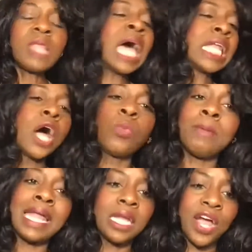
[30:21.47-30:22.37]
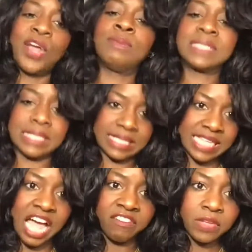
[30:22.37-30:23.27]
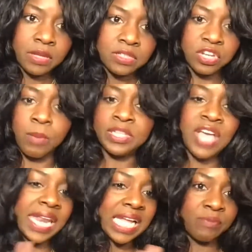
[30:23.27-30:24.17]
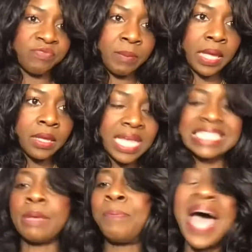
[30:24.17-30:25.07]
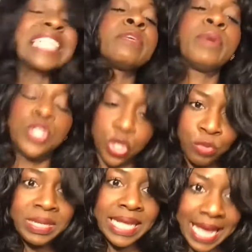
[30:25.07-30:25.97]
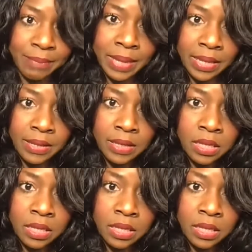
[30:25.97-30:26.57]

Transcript: Along with my little herbs and stuff. So don't be trying to come for me. It's impossible to humiliate me.